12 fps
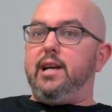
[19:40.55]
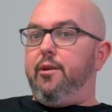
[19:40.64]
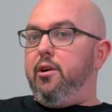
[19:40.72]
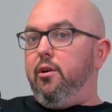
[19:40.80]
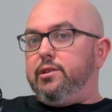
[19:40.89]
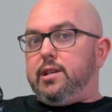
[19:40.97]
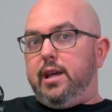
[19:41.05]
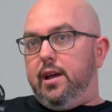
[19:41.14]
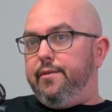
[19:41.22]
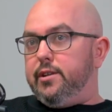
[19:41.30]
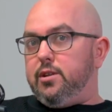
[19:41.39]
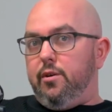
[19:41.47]
I would always
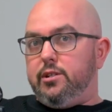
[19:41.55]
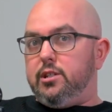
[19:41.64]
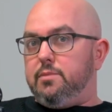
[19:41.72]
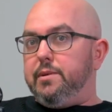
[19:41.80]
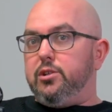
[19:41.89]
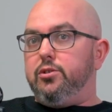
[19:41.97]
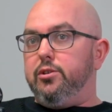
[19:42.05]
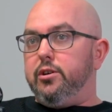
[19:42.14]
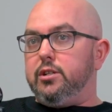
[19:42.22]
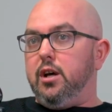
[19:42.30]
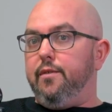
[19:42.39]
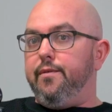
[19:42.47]
give is always just be true to
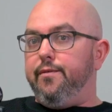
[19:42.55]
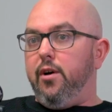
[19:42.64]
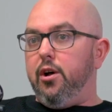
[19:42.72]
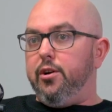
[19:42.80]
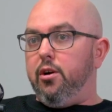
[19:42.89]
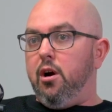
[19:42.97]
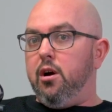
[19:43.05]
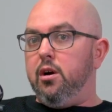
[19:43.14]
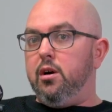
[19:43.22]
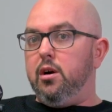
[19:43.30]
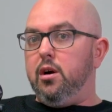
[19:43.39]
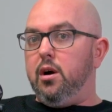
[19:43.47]
yourself and follow your
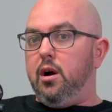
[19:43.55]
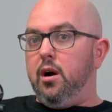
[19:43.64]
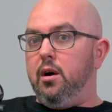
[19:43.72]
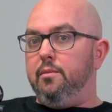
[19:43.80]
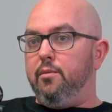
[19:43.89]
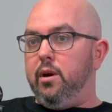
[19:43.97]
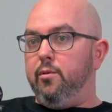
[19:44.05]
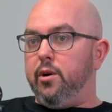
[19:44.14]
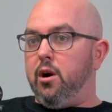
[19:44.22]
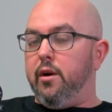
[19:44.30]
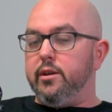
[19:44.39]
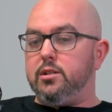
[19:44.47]
heart. And
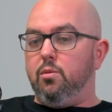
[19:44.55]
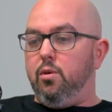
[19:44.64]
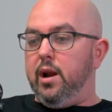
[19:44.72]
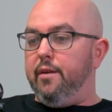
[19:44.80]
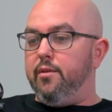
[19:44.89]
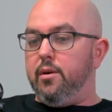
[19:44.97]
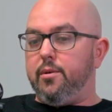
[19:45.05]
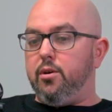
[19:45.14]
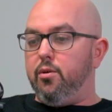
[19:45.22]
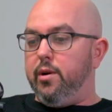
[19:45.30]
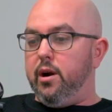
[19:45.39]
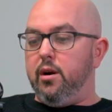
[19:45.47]
regardless of whatever
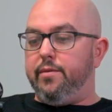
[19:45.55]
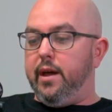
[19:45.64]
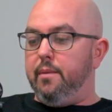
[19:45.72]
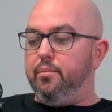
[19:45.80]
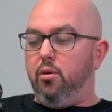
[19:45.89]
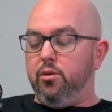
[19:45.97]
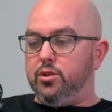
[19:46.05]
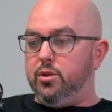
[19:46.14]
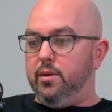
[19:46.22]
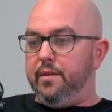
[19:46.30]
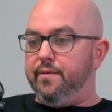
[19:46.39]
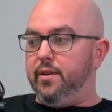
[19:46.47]
career that pulls
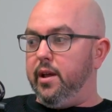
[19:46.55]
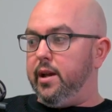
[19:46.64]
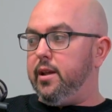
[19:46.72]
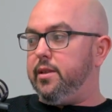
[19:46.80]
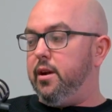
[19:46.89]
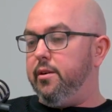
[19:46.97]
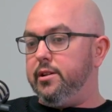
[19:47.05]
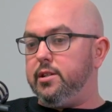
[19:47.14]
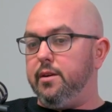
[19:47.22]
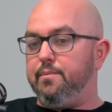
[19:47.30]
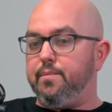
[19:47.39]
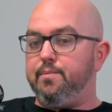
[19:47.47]
you, I feel like there is
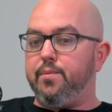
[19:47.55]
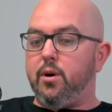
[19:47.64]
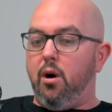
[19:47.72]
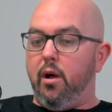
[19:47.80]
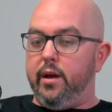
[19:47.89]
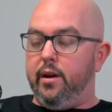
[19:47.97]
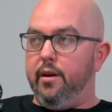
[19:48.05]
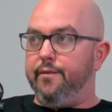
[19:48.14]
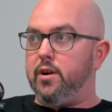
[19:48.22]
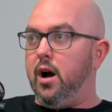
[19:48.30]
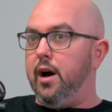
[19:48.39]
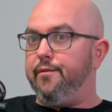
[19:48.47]
a calling
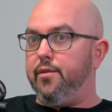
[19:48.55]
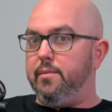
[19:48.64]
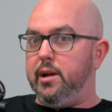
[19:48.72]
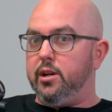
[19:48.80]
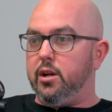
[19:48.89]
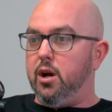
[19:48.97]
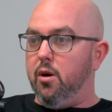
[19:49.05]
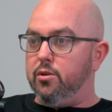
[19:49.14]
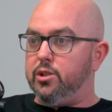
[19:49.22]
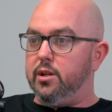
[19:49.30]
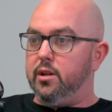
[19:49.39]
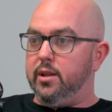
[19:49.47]
of God for me to
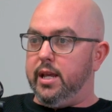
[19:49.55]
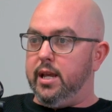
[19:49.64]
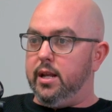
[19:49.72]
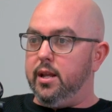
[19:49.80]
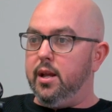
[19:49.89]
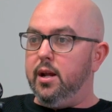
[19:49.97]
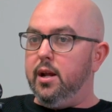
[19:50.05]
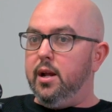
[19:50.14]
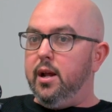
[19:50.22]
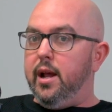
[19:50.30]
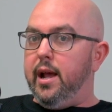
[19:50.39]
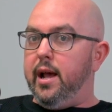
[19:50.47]
coach and to lead.
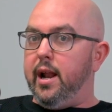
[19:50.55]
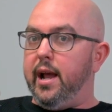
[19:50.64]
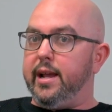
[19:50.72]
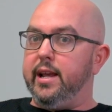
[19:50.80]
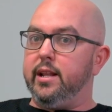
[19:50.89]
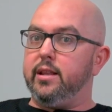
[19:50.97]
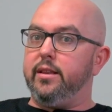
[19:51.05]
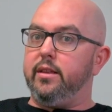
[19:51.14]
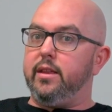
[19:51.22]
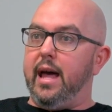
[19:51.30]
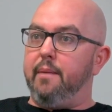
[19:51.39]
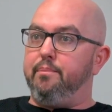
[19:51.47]
And I get
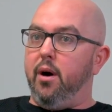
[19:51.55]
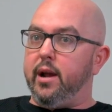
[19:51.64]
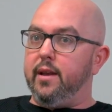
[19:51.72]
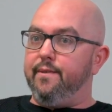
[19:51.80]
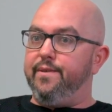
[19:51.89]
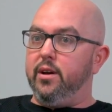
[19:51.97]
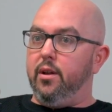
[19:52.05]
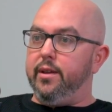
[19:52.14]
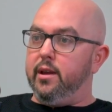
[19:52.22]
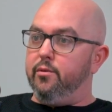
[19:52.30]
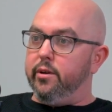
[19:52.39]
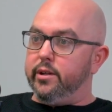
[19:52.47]
that bucket filled
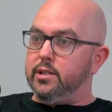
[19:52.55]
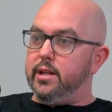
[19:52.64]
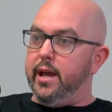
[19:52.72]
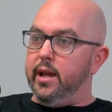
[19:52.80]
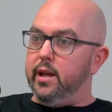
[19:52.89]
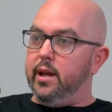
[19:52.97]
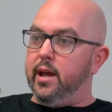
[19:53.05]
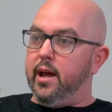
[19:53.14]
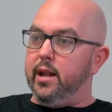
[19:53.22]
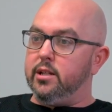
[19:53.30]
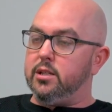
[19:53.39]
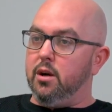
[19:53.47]
in real estate.
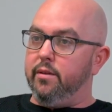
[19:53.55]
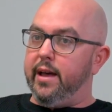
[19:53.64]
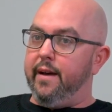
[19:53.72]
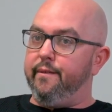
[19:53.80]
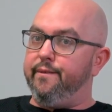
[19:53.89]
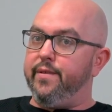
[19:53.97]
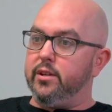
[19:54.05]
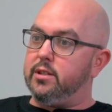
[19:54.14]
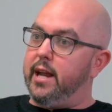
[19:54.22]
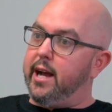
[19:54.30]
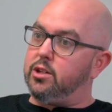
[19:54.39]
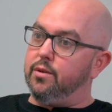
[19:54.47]
And so that feels
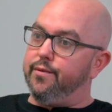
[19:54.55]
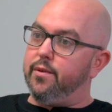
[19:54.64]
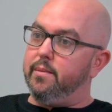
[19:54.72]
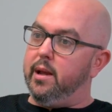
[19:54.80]
natural for